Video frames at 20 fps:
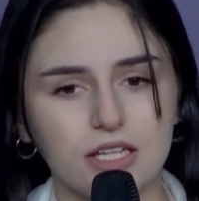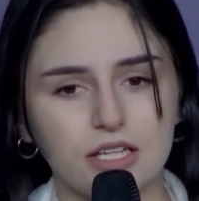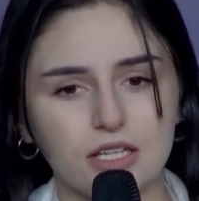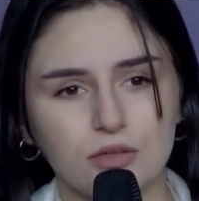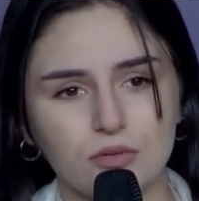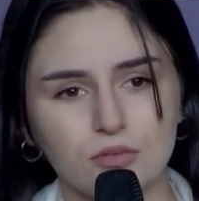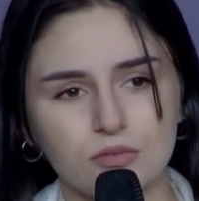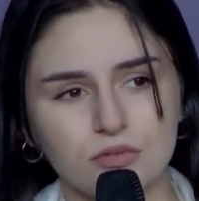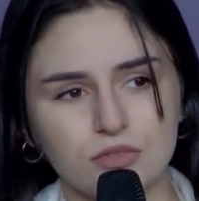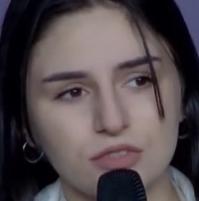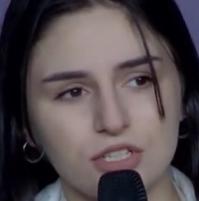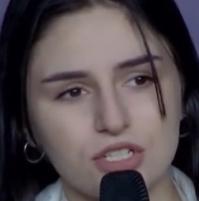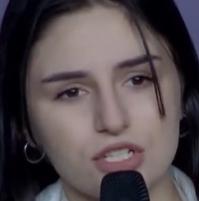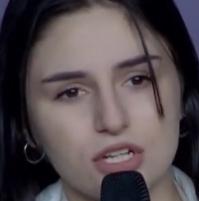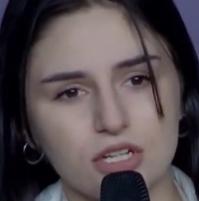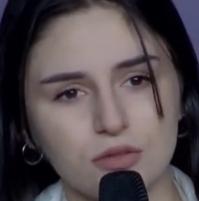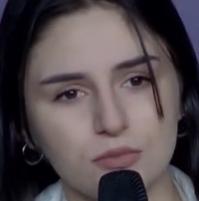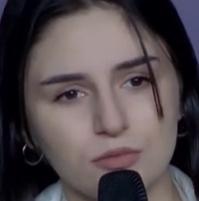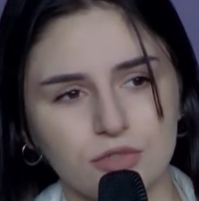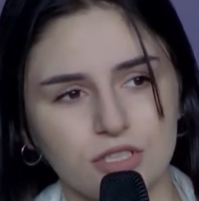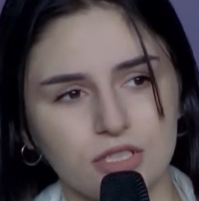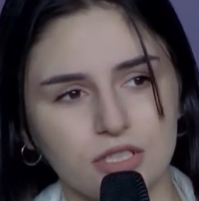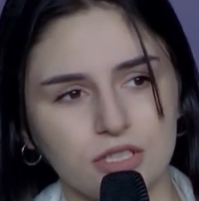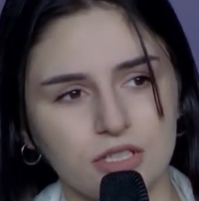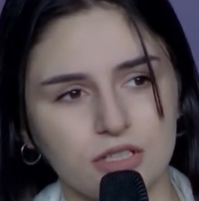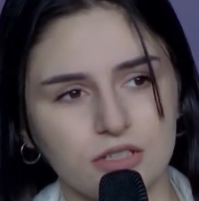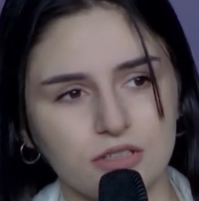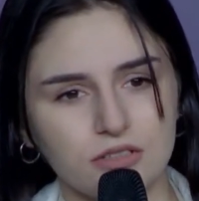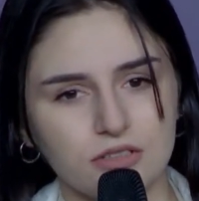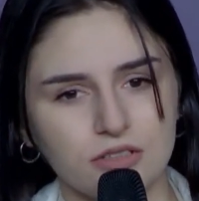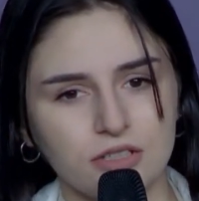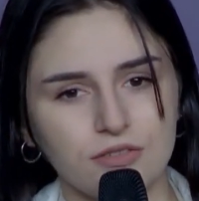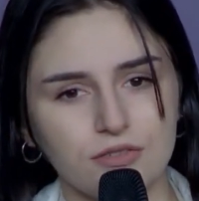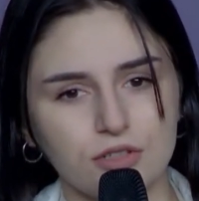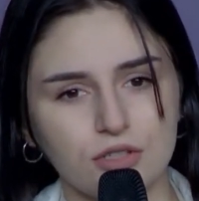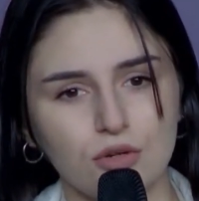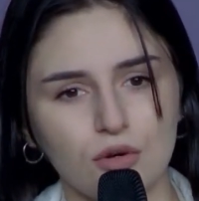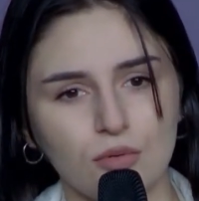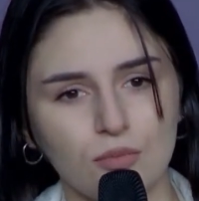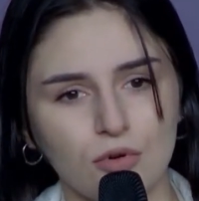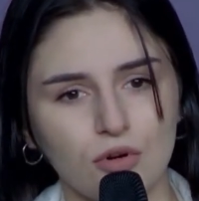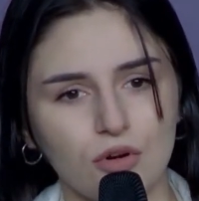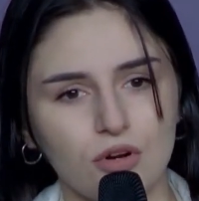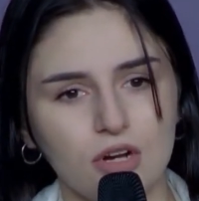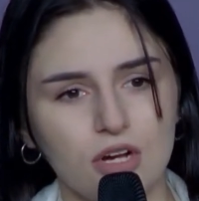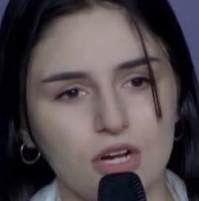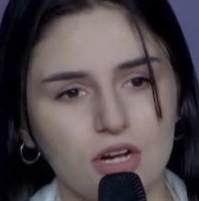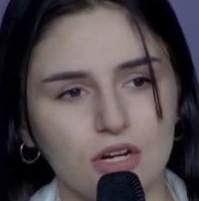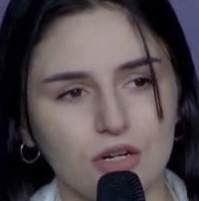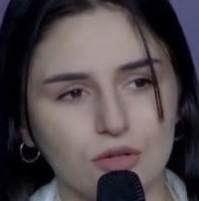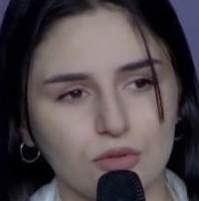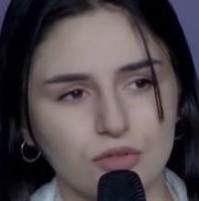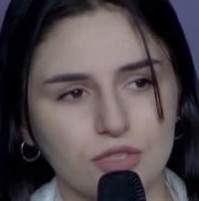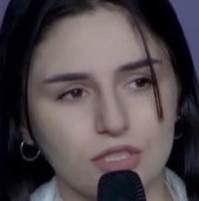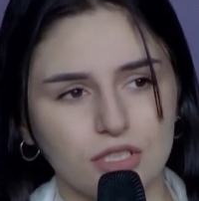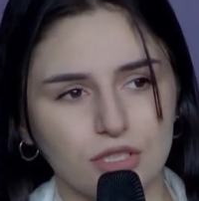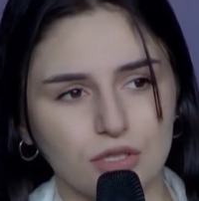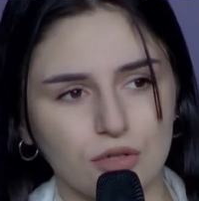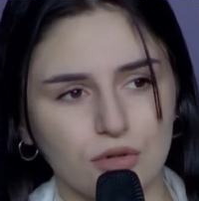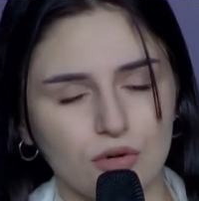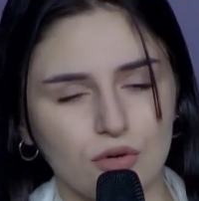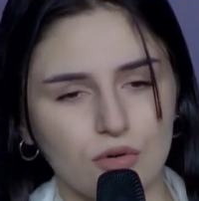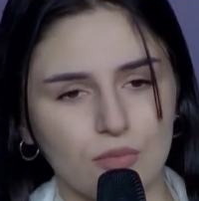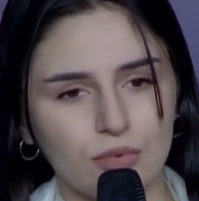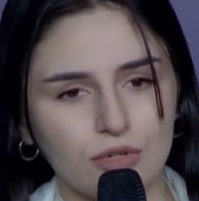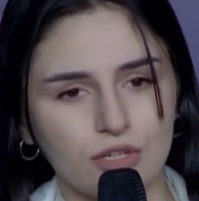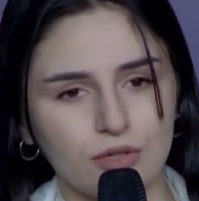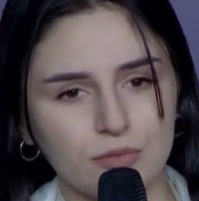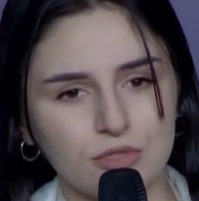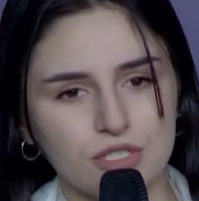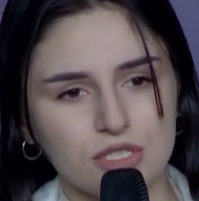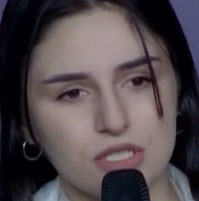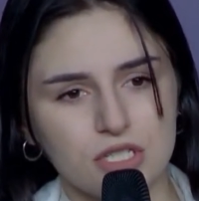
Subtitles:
His health condition is difficult, but unfortunately,